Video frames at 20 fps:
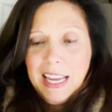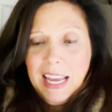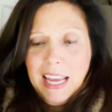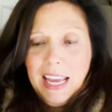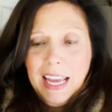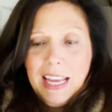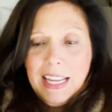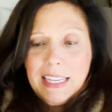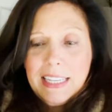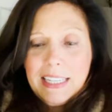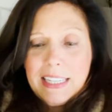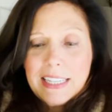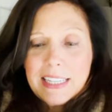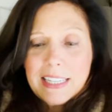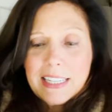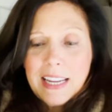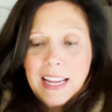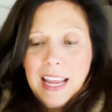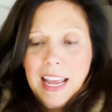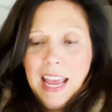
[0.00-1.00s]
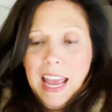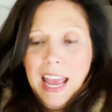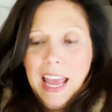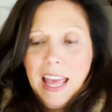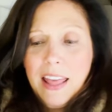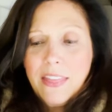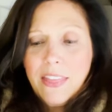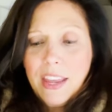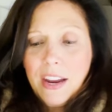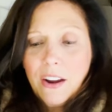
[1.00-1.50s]
and
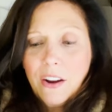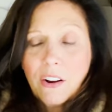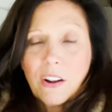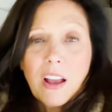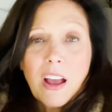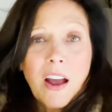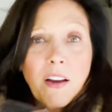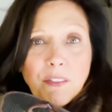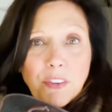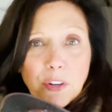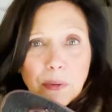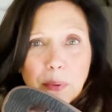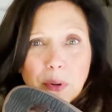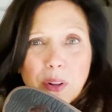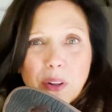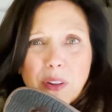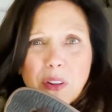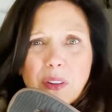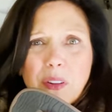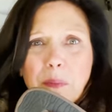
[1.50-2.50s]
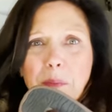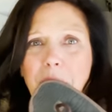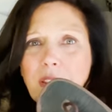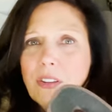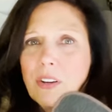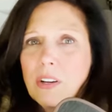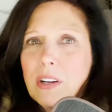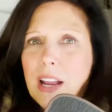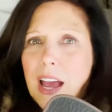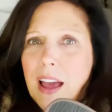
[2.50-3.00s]
they're comfortable, but
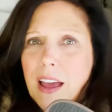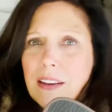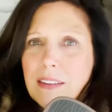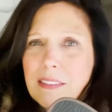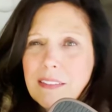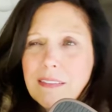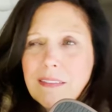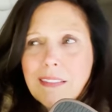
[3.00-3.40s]
they're not